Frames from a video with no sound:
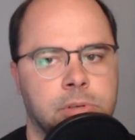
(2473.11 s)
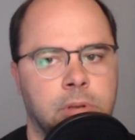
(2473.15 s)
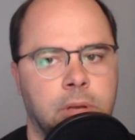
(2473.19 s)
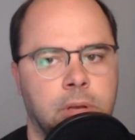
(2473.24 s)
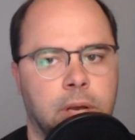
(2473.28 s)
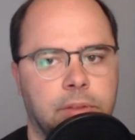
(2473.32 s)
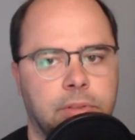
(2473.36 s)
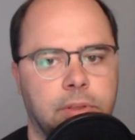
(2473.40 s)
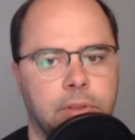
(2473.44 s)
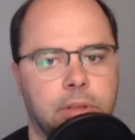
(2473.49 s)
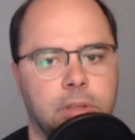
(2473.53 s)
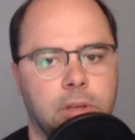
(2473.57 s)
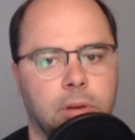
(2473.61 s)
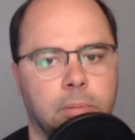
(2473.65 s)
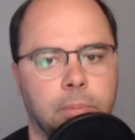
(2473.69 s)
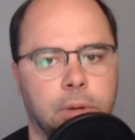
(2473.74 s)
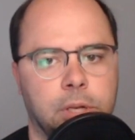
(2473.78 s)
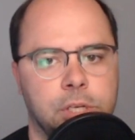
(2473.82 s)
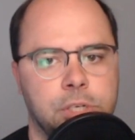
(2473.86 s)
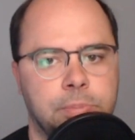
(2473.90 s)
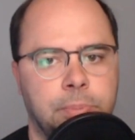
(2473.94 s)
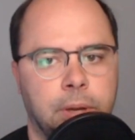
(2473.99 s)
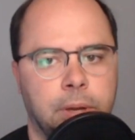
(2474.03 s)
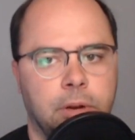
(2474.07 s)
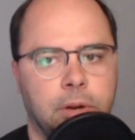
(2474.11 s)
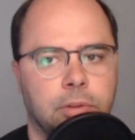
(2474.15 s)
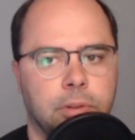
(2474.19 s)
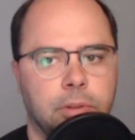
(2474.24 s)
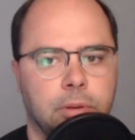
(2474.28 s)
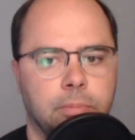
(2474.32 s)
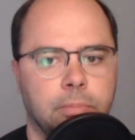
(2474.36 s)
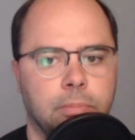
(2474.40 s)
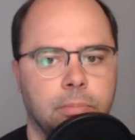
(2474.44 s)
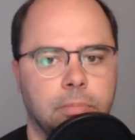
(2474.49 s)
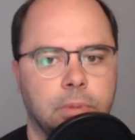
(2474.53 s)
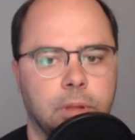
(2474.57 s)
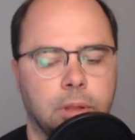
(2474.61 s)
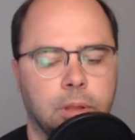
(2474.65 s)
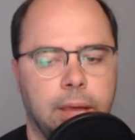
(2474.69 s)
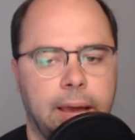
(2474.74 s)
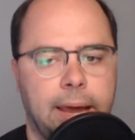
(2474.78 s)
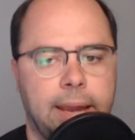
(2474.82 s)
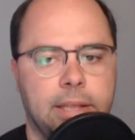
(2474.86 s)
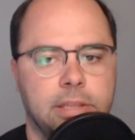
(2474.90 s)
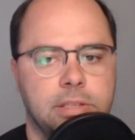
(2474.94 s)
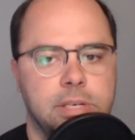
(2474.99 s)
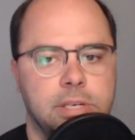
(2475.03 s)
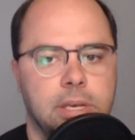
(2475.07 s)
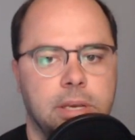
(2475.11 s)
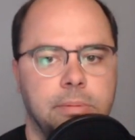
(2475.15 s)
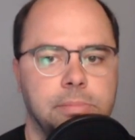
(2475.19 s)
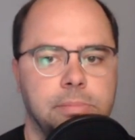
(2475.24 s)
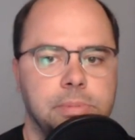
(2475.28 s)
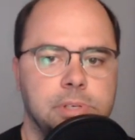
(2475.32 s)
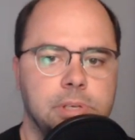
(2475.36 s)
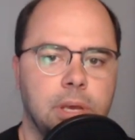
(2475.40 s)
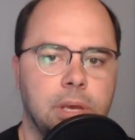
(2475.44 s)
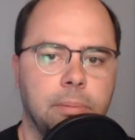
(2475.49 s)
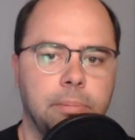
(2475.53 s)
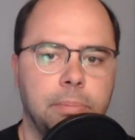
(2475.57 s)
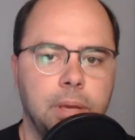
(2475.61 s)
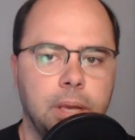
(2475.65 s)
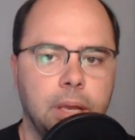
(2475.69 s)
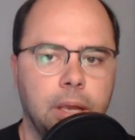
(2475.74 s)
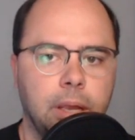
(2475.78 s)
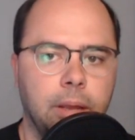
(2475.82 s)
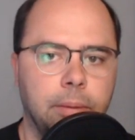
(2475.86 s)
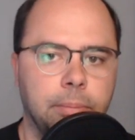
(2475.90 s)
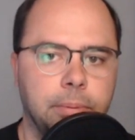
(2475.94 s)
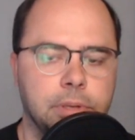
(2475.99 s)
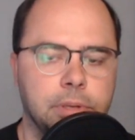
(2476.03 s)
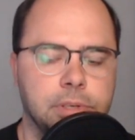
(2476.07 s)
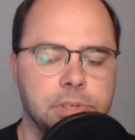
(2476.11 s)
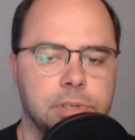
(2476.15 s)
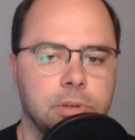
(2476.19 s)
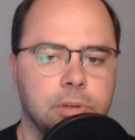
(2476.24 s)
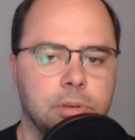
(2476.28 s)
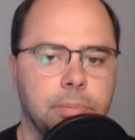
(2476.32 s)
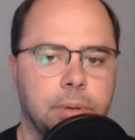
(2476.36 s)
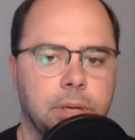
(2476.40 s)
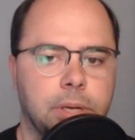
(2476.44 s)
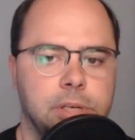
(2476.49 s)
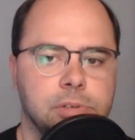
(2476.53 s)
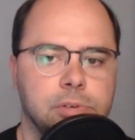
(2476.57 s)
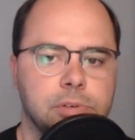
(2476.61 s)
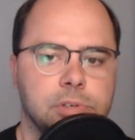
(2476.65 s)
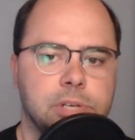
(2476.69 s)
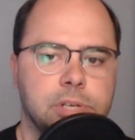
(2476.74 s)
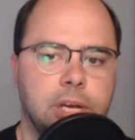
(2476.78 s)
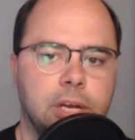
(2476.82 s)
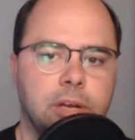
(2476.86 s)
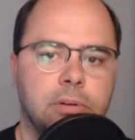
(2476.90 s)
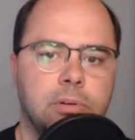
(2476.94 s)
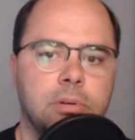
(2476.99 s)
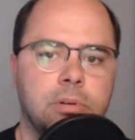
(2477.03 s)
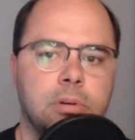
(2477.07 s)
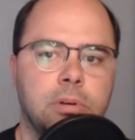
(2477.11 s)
I think they're much better than a lot of teams at being able to slow the Pacers down.